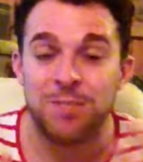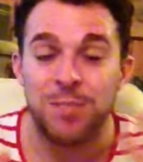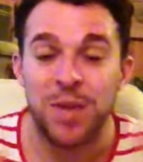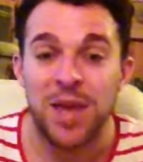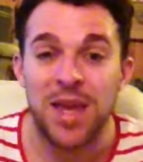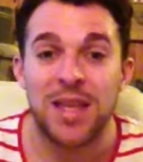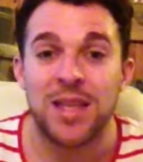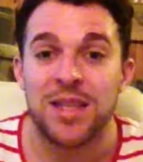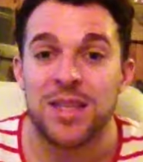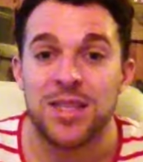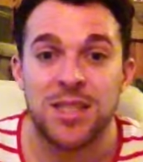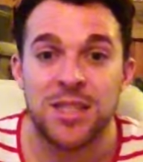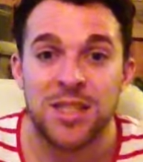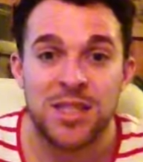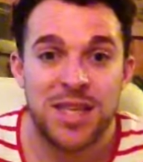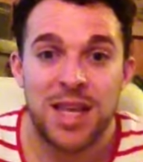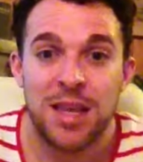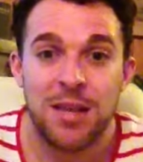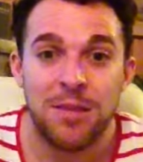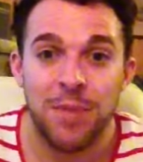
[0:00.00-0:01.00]
been
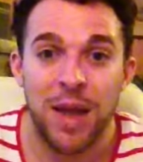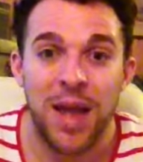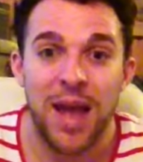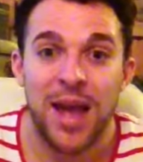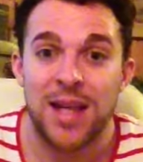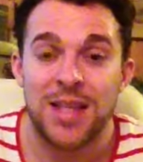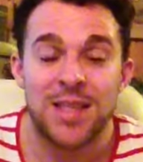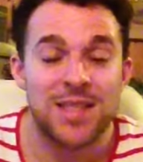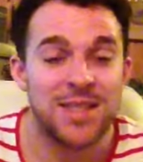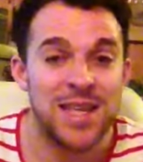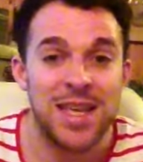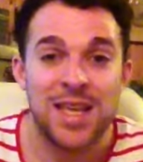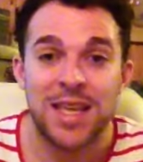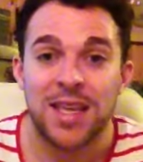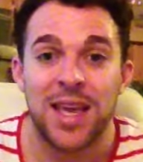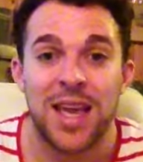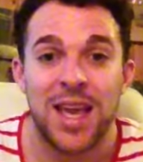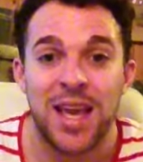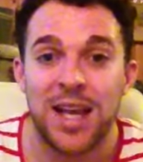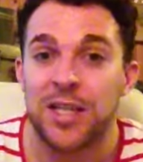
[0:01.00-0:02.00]
seen bands, seen
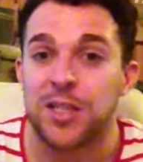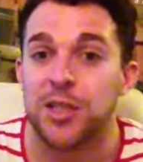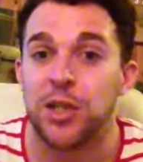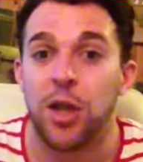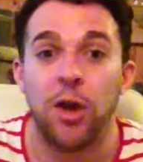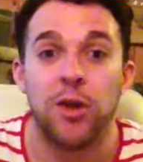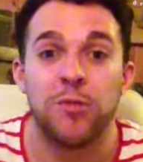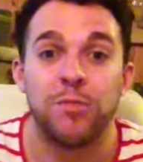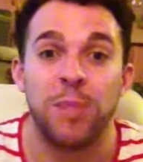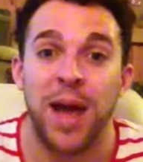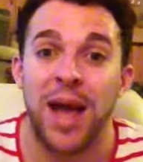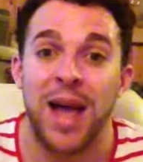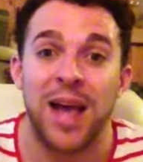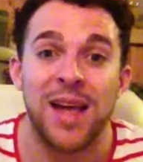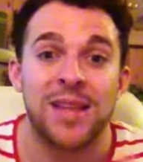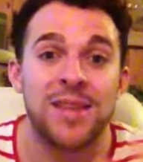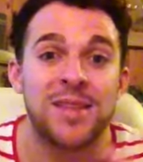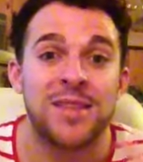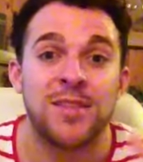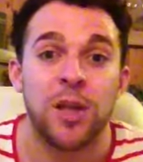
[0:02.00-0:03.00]
gigs, knows
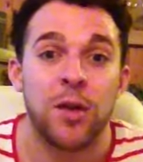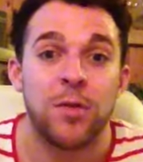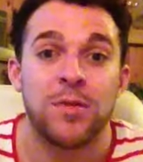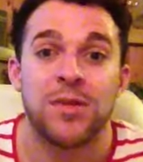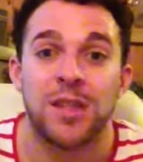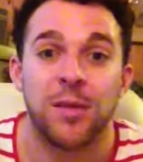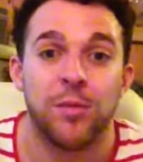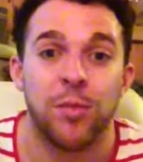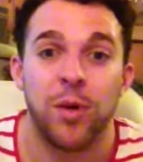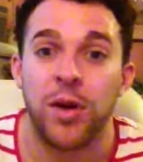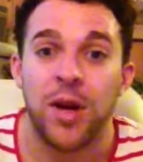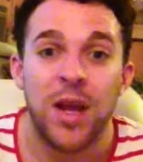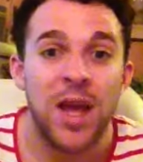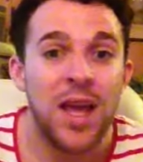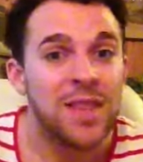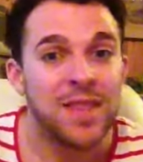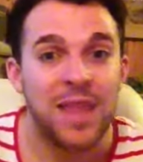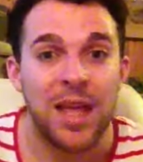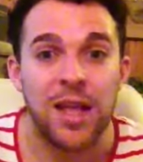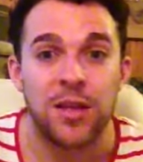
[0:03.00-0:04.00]
bands, knows someone
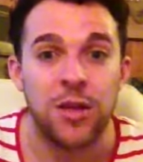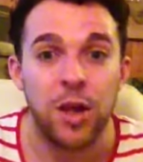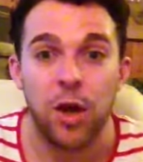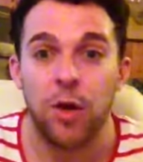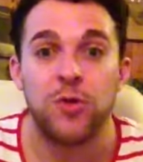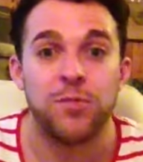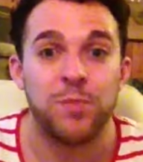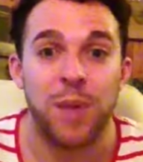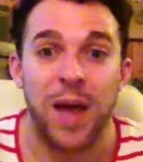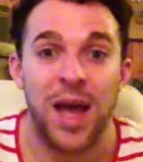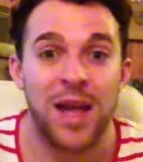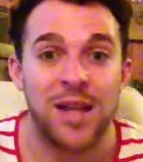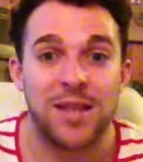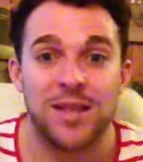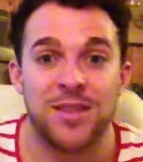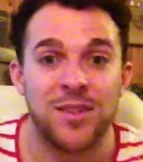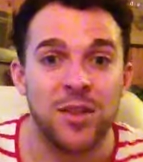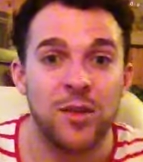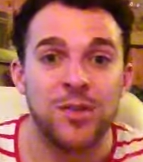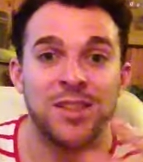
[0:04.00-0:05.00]
that knows
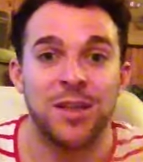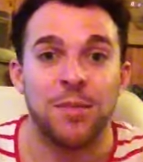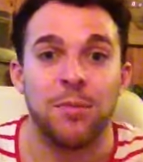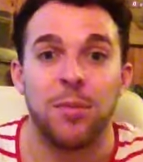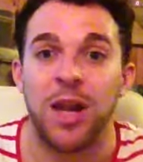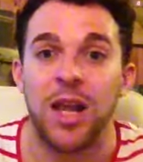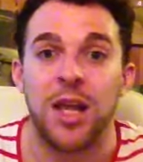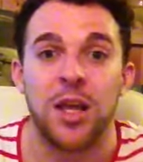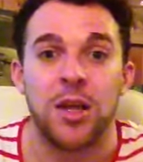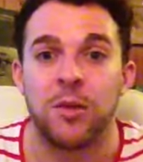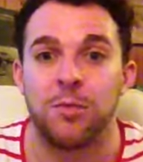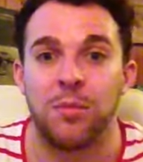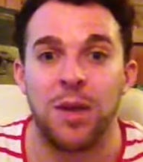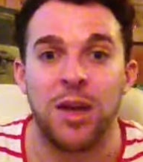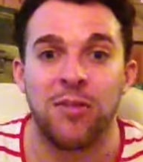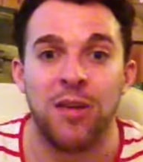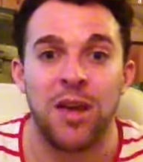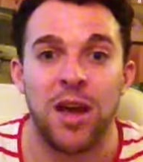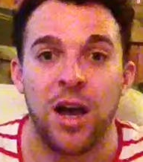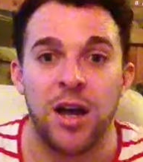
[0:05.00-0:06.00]
bands, knows someone like my
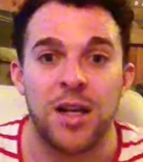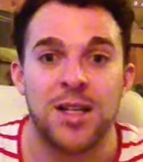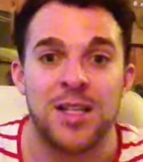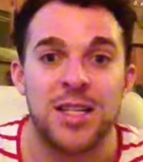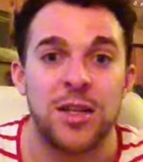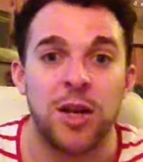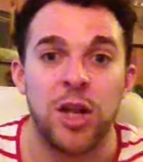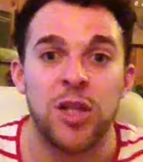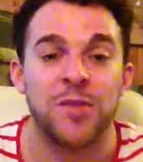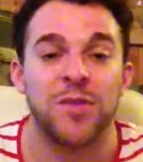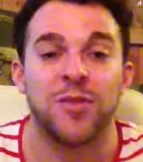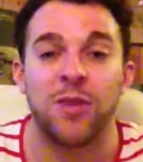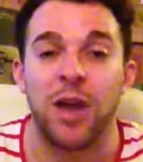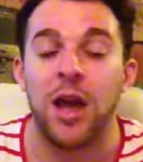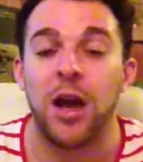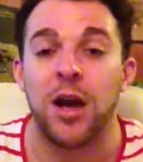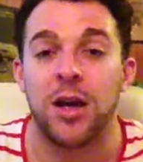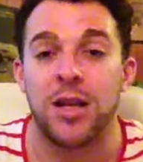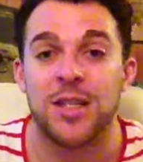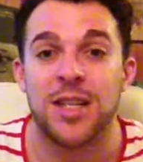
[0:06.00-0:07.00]
great auntie who knows the great
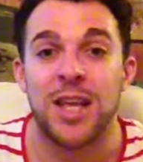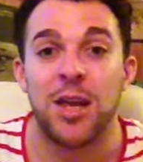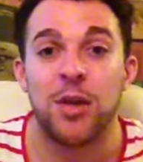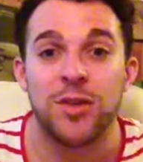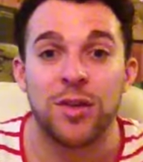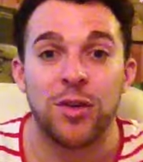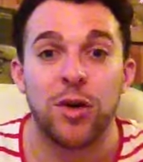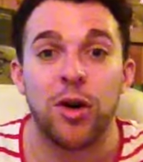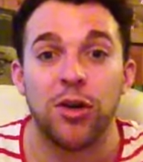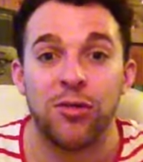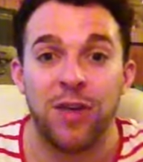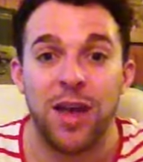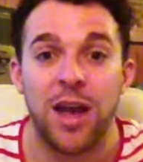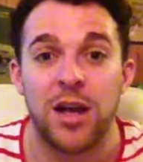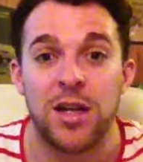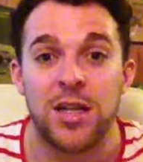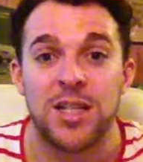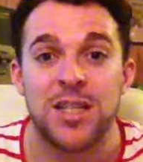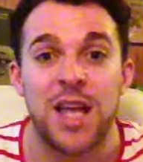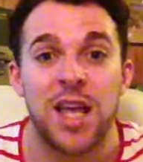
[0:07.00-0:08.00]
auntie who's got a great
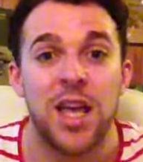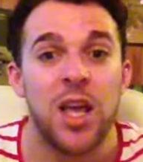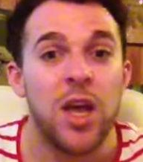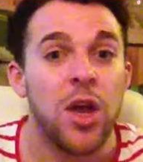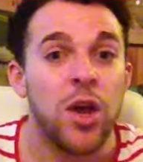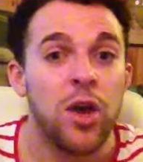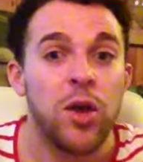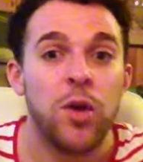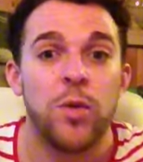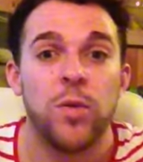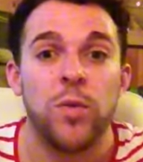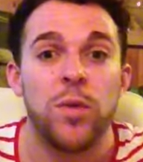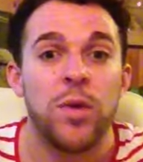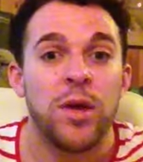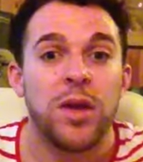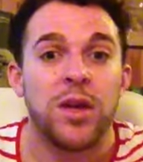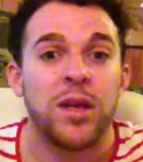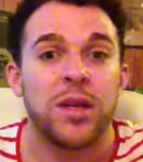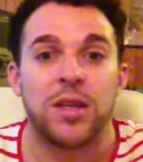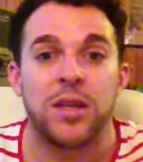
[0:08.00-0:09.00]
auntie
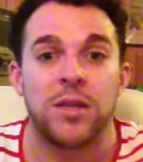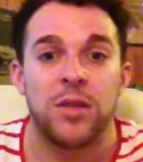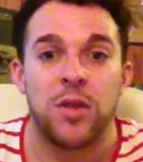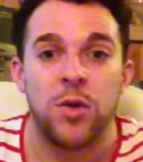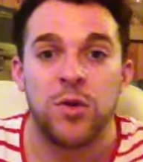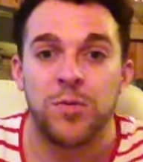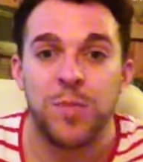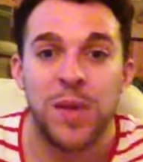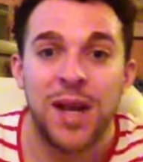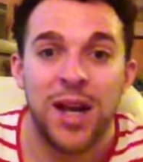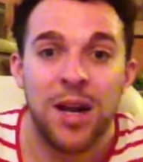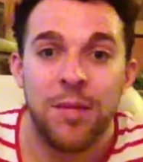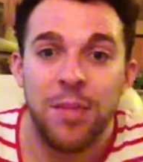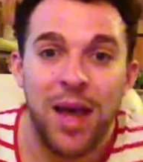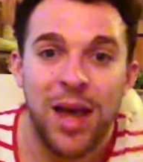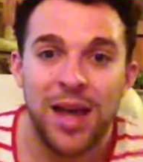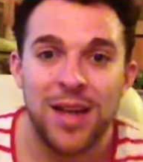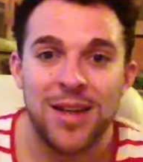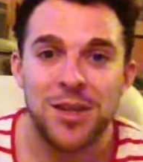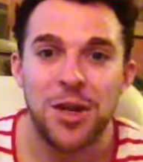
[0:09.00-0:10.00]
who's been in a
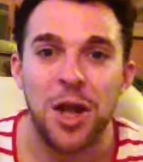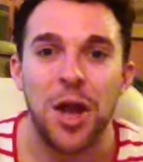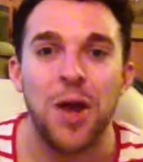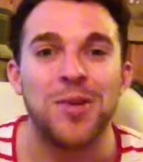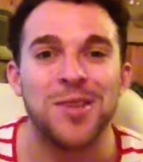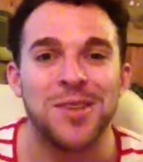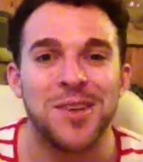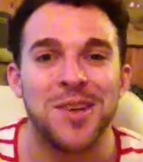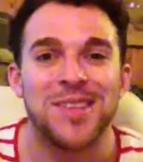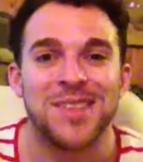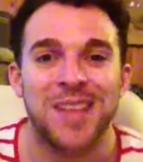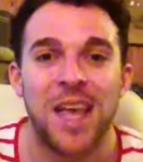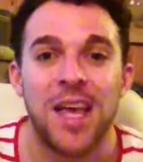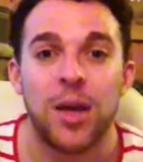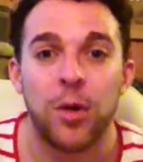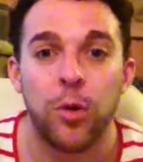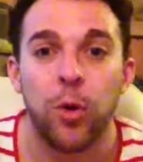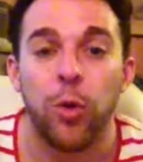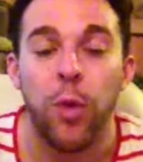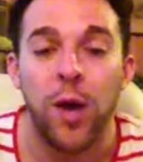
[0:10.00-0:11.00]
band, you know? So it's like
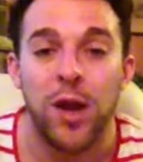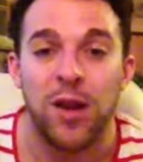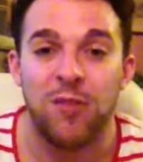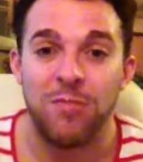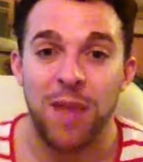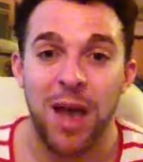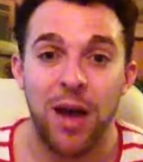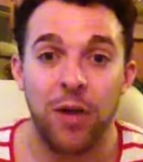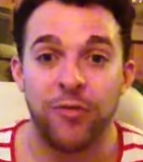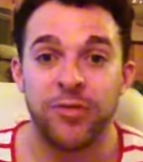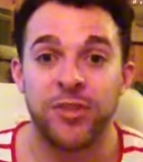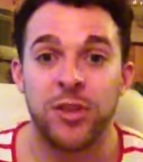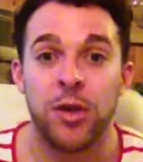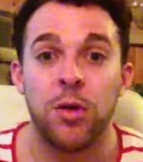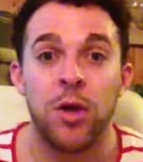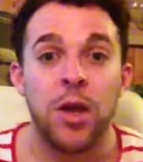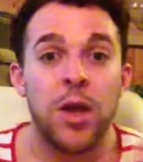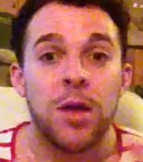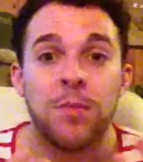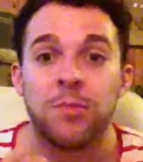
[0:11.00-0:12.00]
all word of mouth. So
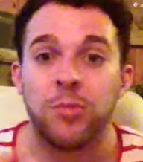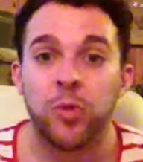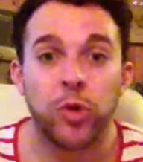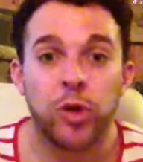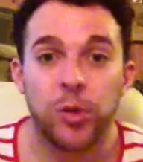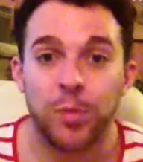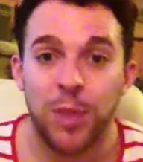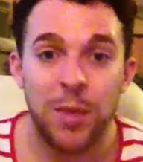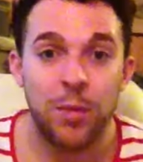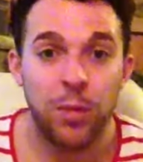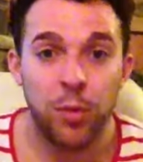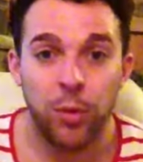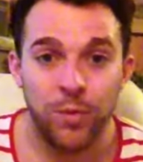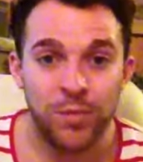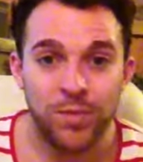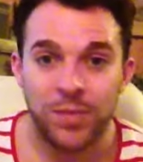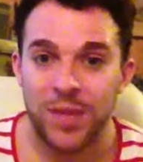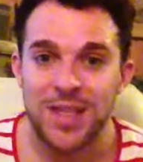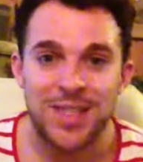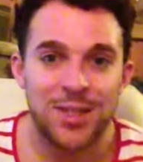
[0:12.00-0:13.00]
talk to people,
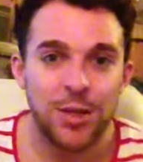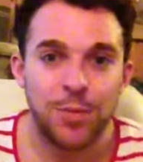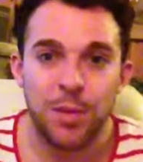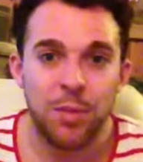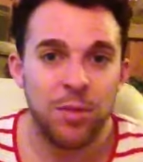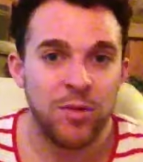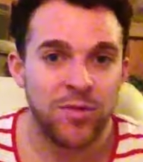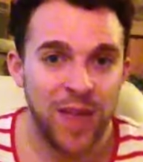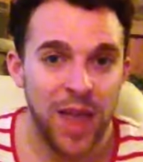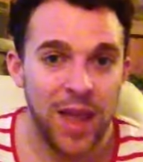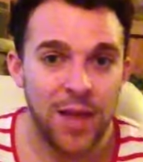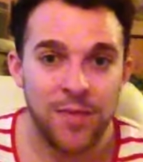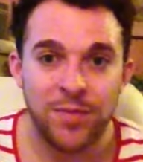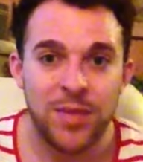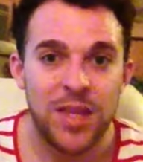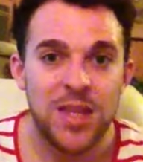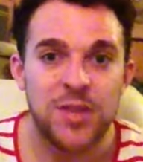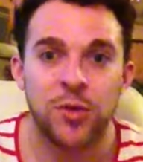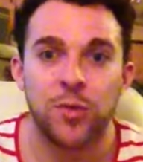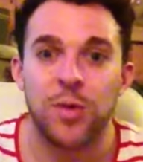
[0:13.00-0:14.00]
see what people say.
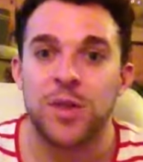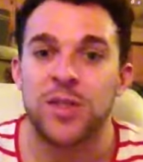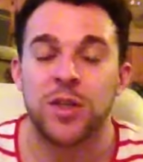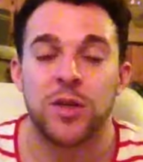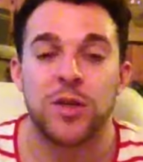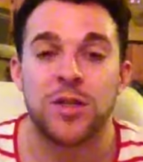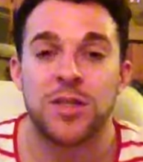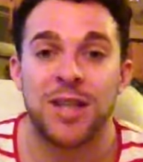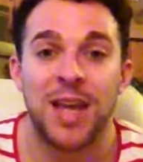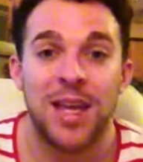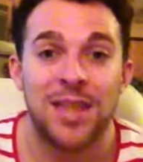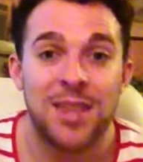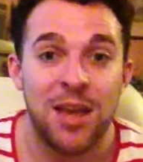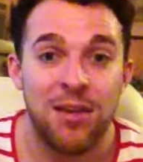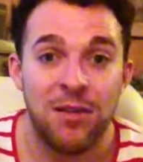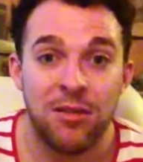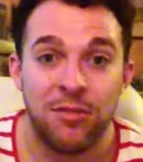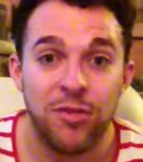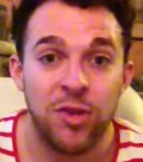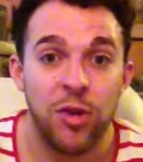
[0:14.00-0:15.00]
It's always good to get
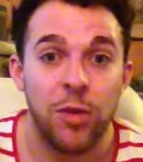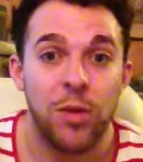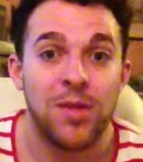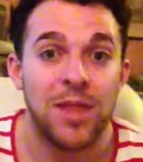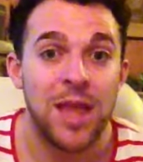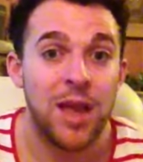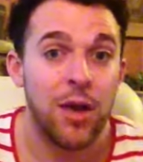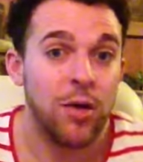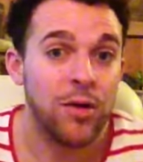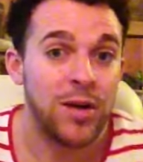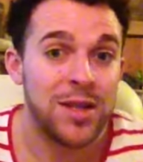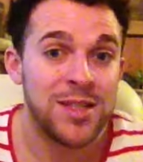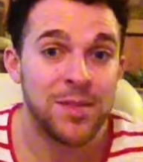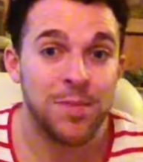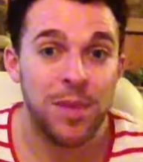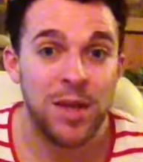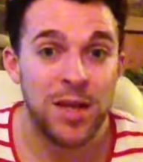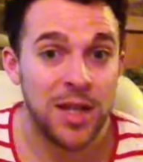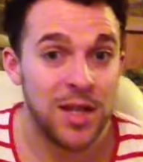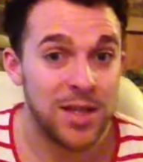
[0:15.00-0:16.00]
their review and their honest
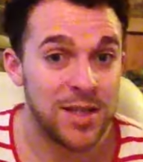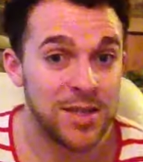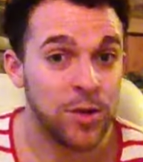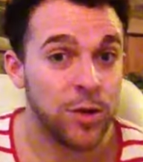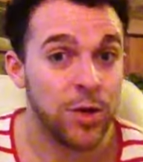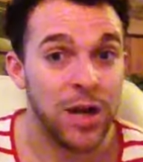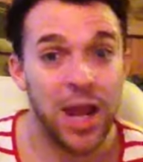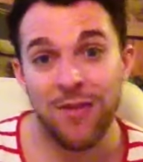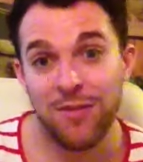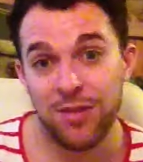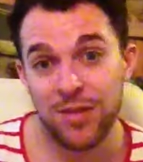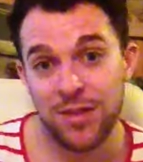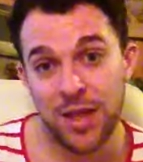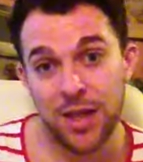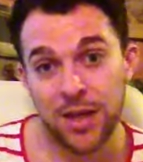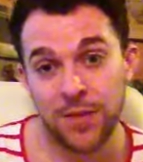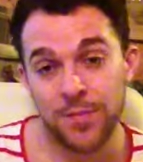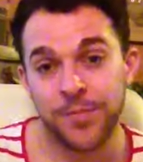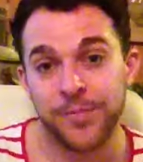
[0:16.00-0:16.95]
opinions on everything.